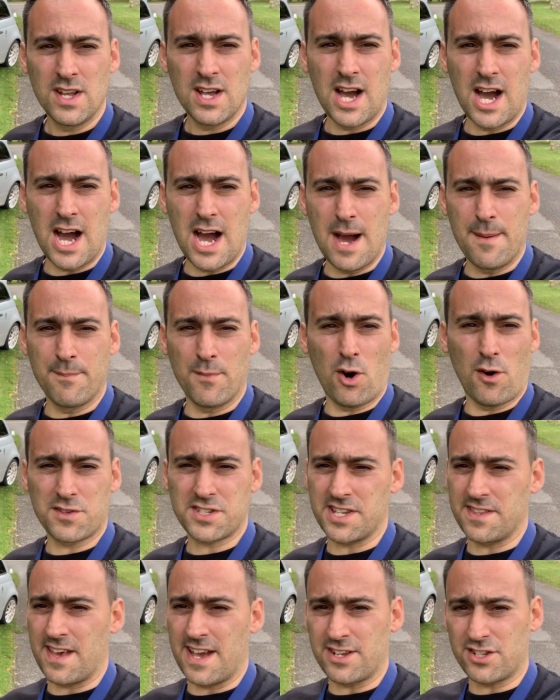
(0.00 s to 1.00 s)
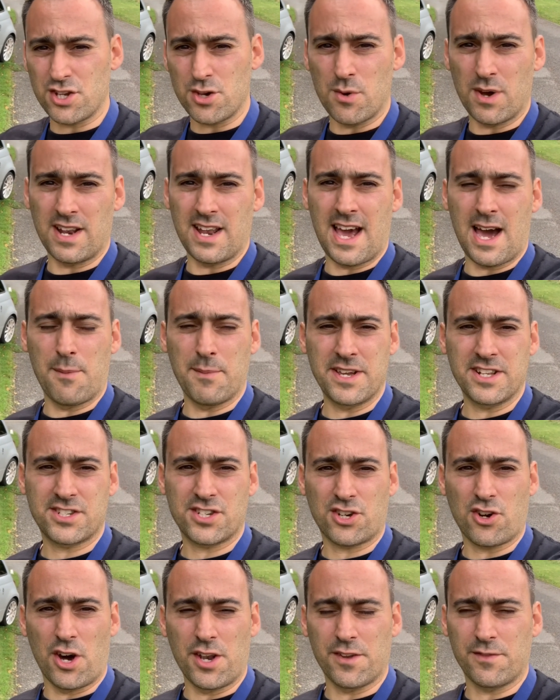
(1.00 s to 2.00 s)
Obviously, they do allow me
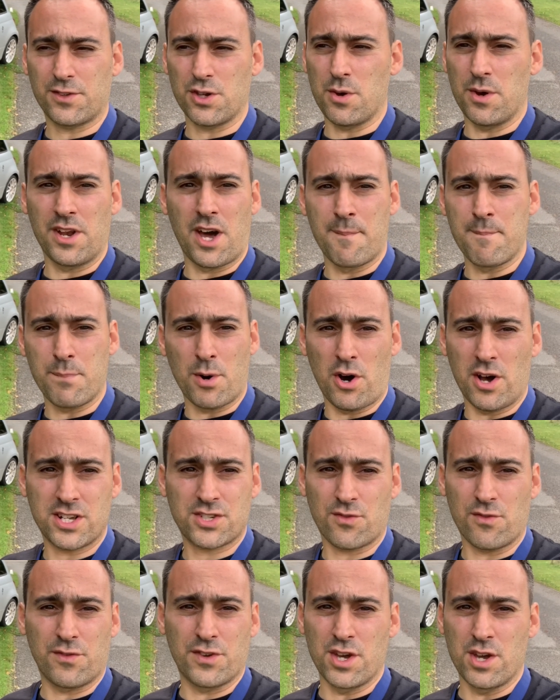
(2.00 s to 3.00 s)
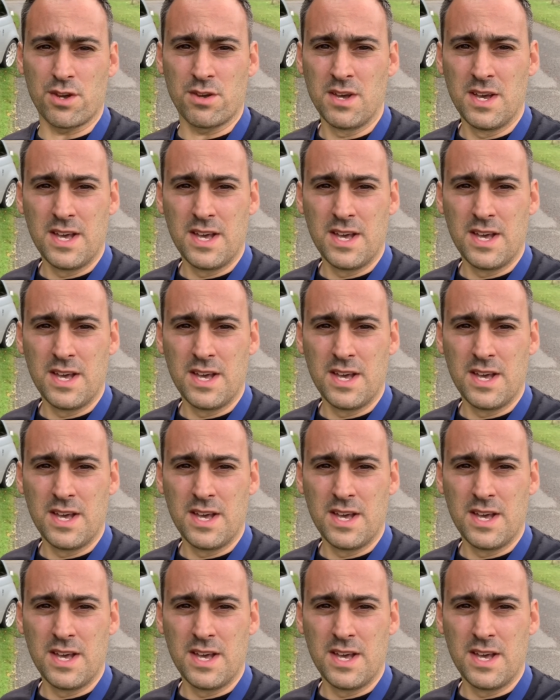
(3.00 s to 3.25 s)
to kind of do an unbiased review.